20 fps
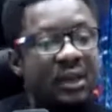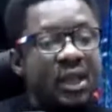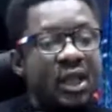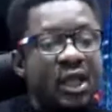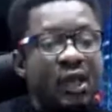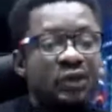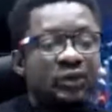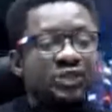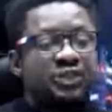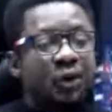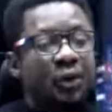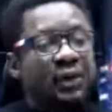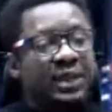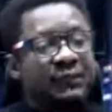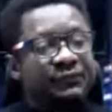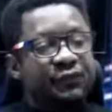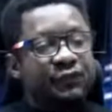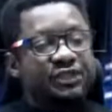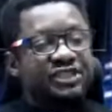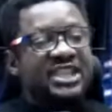So if you
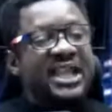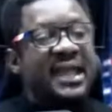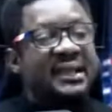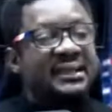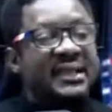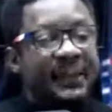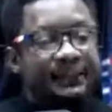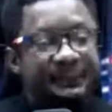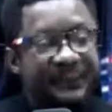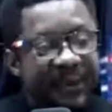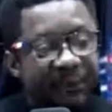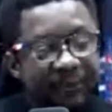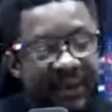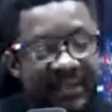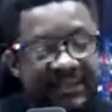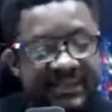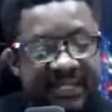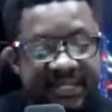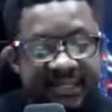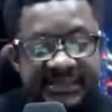check their
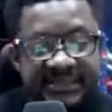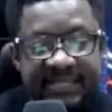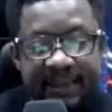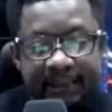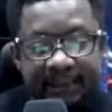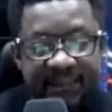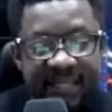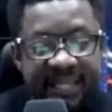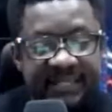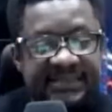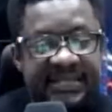parenting template,